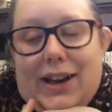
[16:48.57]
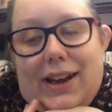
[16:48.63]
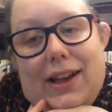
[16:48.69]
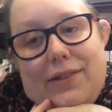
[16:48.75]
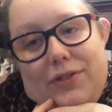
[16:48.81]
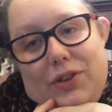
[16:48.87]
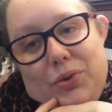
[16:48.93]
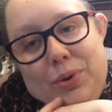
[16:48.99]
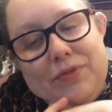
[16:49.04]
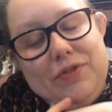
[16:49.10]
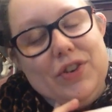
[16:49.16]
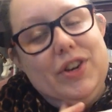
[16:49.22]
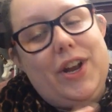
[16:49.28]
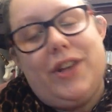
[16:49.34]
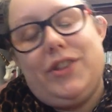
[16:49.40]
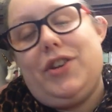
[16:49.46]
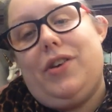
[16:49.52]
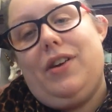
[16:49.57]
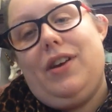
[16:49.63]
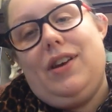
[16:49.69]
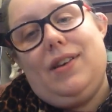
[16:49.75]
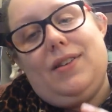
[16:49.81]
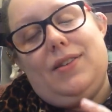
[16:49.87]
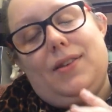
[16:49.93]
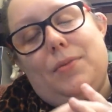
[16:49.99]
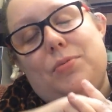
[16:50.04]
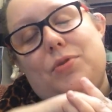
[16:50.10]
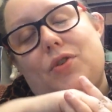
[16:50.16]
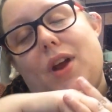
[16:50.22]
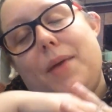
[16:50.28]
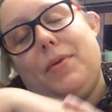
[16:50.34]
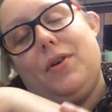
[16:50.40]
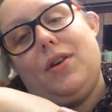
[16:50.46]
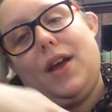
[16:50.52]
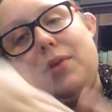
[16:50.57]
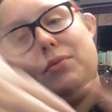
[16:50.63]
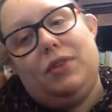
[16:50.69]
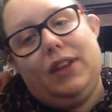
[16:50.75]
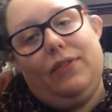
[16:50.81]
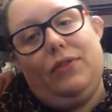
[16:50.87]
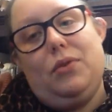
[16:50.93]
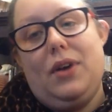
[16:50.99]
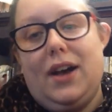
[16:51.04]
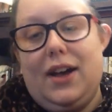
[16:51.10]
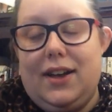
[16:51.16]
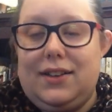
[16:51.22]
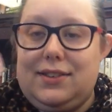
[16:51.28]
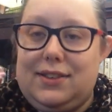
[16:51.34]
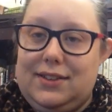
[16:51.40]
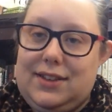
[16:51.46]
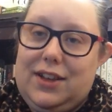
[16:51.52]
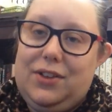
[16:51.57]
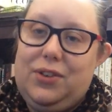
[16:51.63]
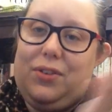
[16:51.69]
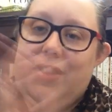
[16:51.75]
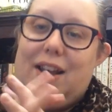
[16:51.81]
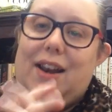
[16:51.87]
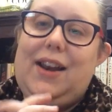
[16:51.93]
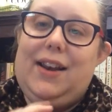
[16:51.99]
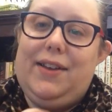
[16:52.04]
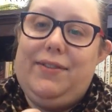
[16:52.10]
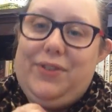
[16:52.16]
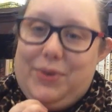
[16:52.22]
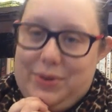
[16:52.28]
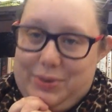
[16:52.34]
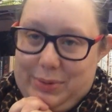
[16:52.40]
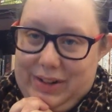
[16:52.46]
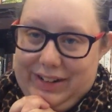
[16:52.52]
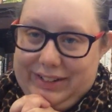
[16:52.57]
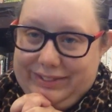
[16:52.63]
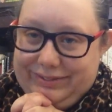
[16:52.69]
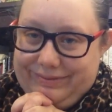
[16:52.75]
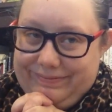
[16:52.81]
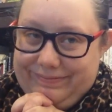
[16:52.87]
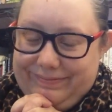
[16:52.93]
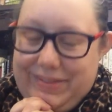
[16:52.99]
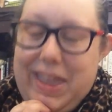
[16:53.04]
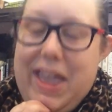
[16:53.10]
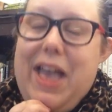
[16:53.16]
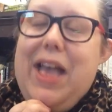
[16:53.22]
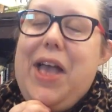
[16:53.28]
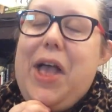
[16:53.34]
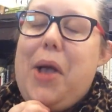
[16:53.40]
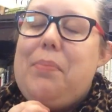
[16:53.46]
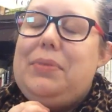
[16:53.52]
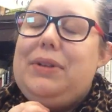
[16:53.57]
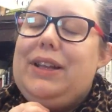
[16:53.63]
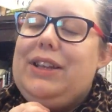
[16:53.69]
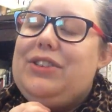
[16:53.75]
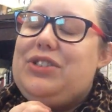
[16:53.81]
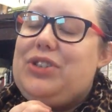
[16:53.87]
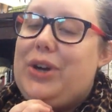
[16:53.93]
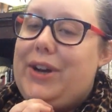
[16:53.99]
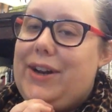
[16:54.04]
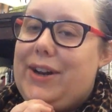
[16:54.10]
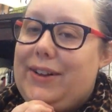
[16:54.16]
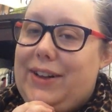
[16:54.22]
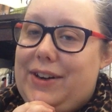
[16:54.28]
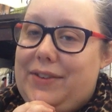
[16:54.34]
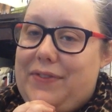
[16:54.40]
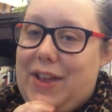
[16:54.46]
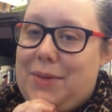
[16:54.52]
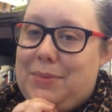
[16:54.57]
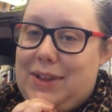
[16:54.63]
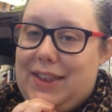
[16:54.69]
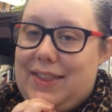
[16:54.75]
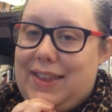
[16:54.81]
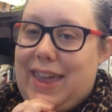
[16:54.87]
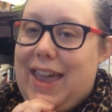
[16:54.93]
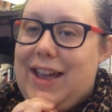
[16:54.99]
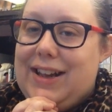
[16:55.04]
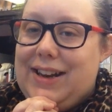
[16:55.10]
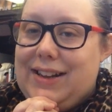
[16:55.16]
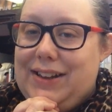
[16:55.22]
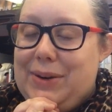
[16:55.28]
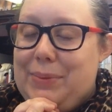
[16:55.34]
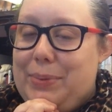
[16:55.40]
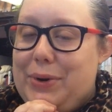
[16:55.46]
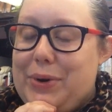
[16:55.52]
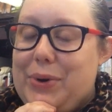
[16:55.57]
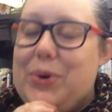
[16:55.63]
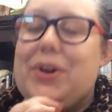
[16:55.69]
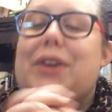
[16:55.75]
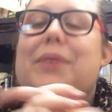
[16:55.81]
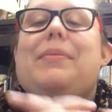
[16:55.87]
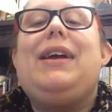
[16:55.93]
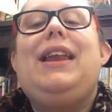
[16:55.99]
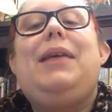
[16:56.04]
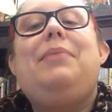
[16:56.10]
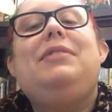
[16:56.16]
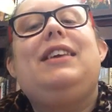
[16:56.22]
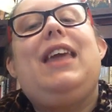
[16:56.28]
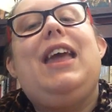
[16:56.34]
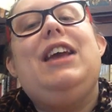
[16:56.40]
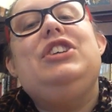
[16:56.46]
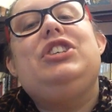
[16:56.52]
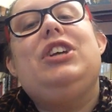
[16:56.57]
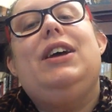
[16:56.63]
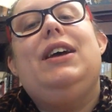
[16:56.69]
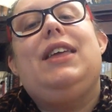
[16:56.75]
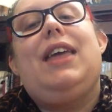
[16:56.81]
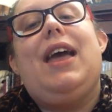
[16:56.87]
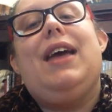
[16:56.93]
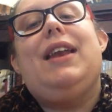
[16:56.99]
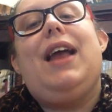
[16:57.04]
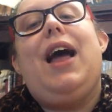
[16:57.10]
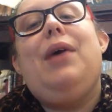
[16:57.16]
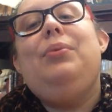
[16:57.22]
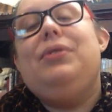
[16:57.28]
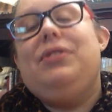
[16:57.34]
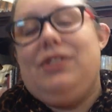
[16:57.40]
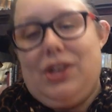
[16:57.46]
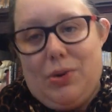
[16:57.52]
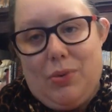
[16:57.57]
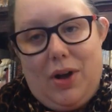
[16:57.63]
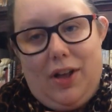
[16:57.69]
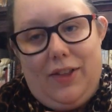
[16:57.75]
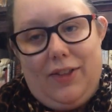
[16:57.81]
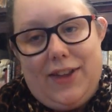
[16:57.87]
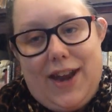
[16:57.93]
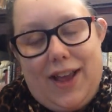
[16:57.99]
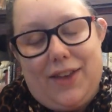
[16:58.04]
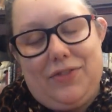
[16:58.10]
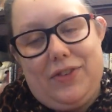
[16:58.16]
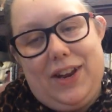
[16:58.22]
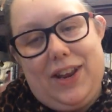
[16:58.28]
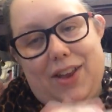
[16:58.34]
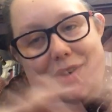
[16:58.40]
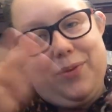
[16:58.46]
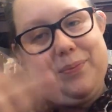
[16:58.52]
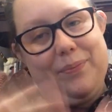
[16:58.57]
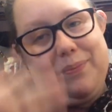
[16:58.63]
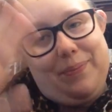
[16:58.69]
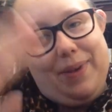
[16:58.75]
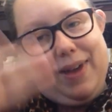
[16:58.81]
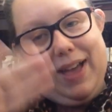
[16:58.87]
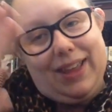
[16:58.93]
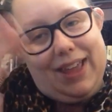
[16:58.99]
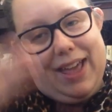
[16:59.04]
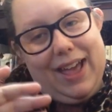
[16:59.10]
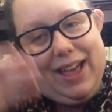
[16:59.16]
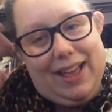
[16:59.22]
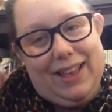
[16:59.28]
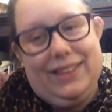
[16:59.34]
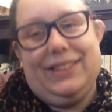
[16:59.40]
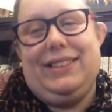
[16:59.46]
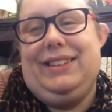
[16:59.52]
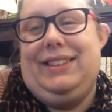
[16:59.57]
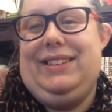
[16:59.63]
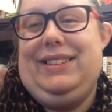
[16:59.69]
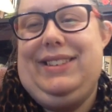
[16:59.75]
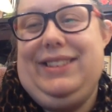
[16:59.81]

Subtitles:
I love you. If you're not already a subscriber, I will give you hugs and tell you that I love you as well. Please join our little family in the chaotic little book corner. My name's Acacia again. I will see you all in the next video. Bye, guys.